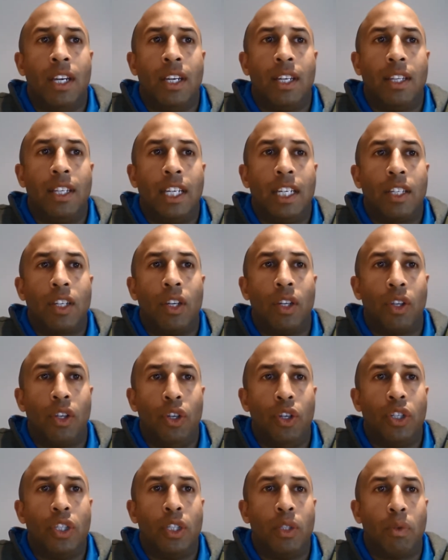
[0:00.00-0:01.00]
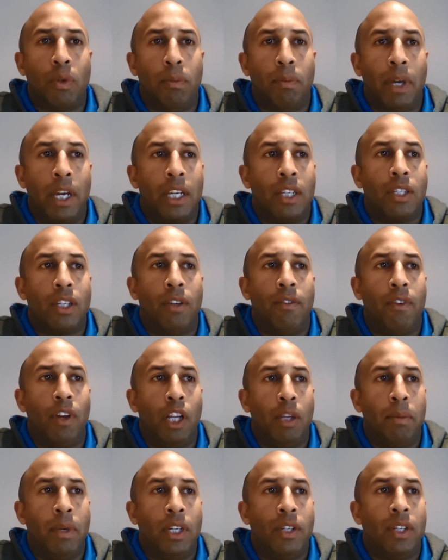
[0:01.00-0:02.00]
These conclusions were based on
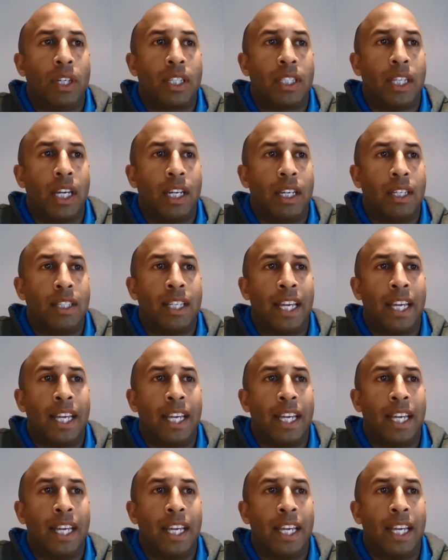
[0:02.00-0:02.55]
volumetric studies